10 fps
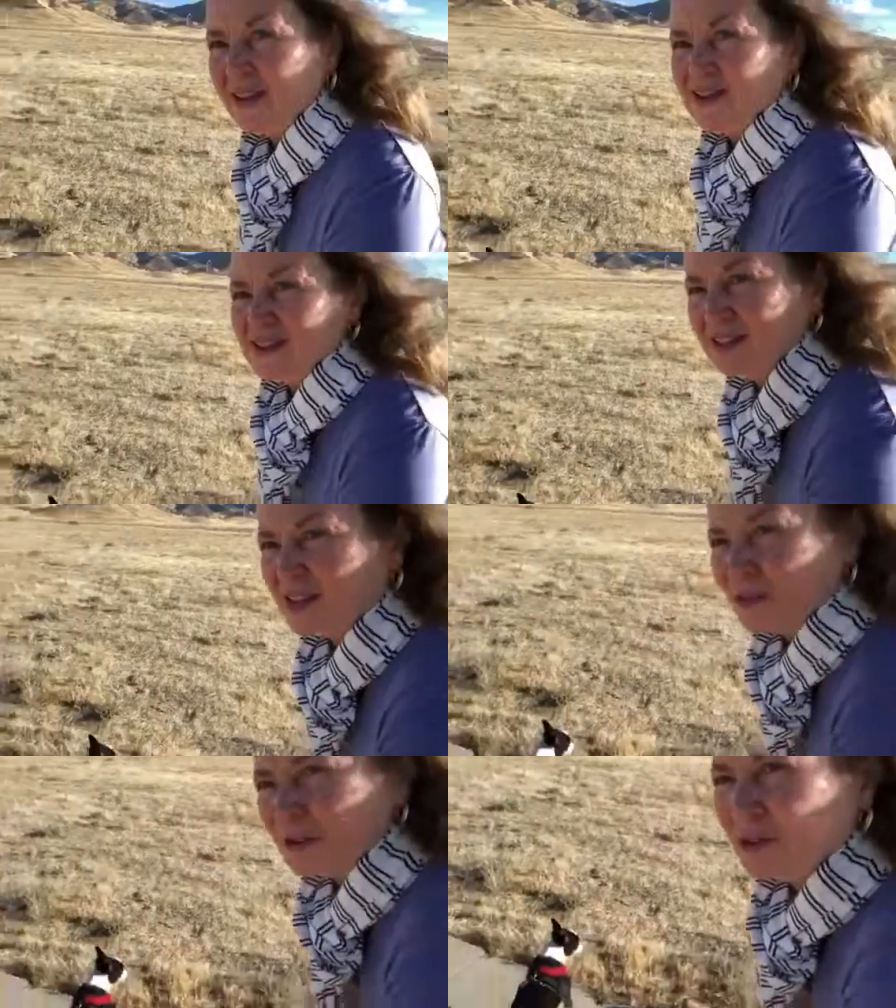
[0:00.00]
here's
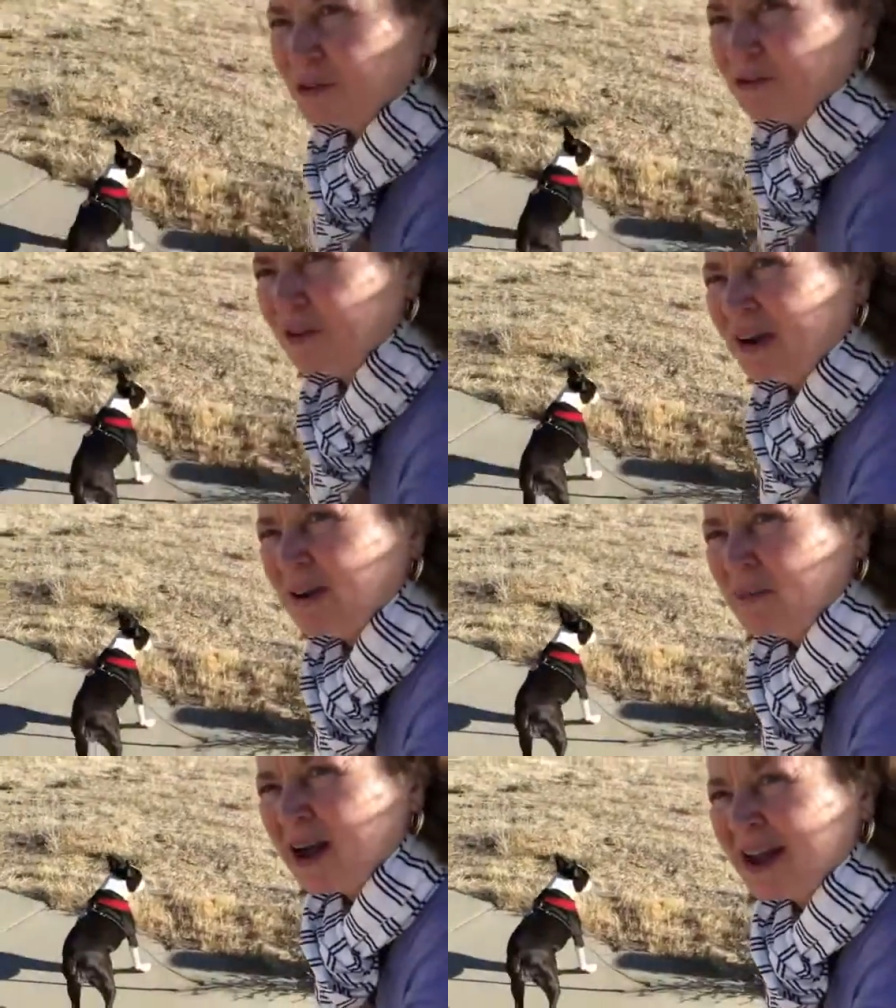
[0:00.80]
another good friend
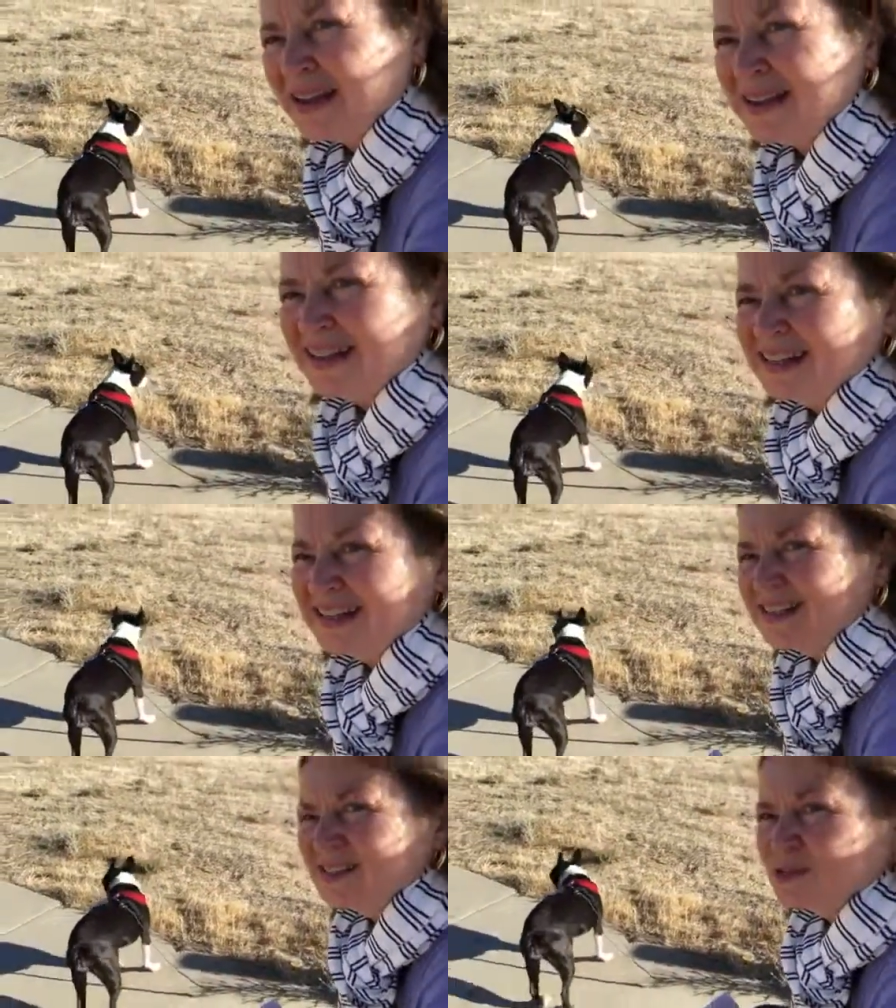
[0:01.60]
of mine.
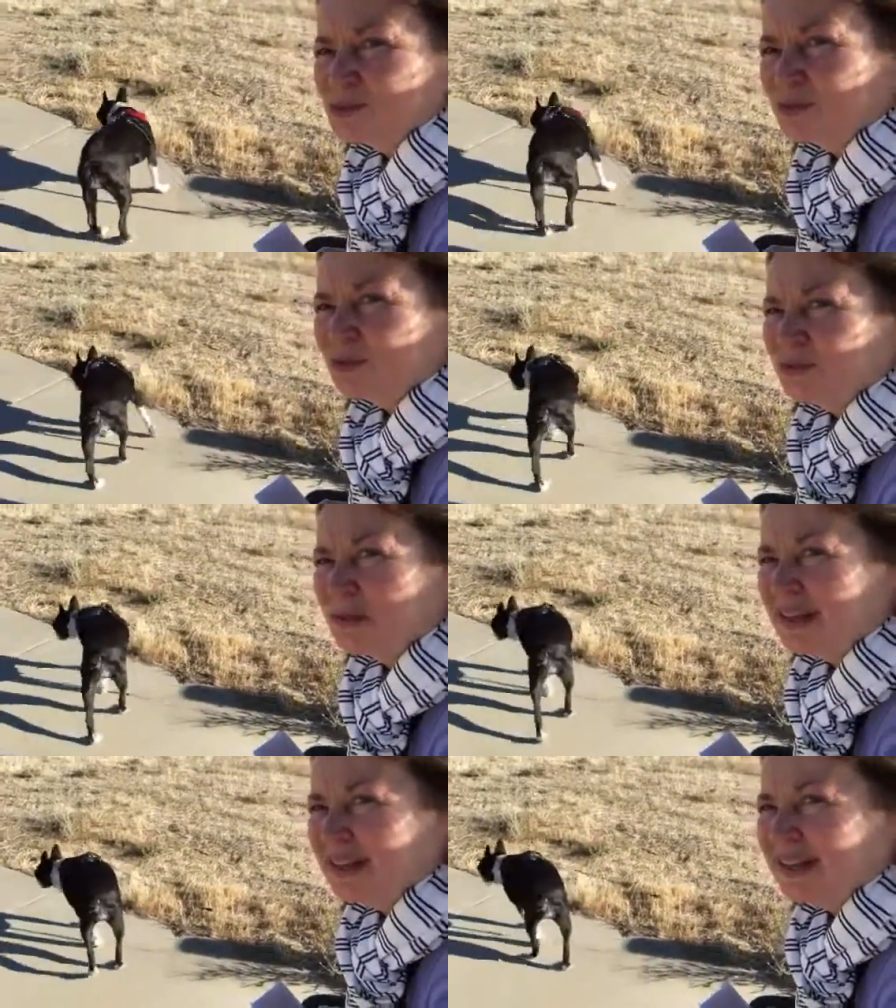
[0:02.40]
This is
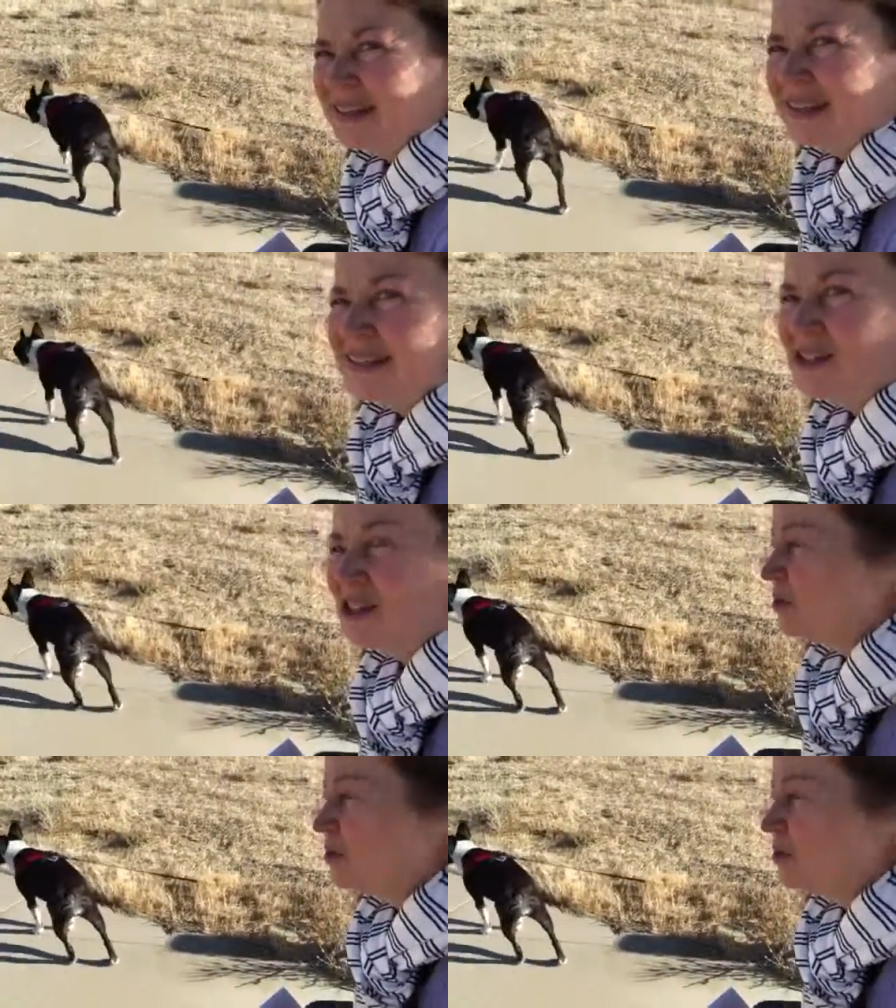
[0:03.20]
Ruby, and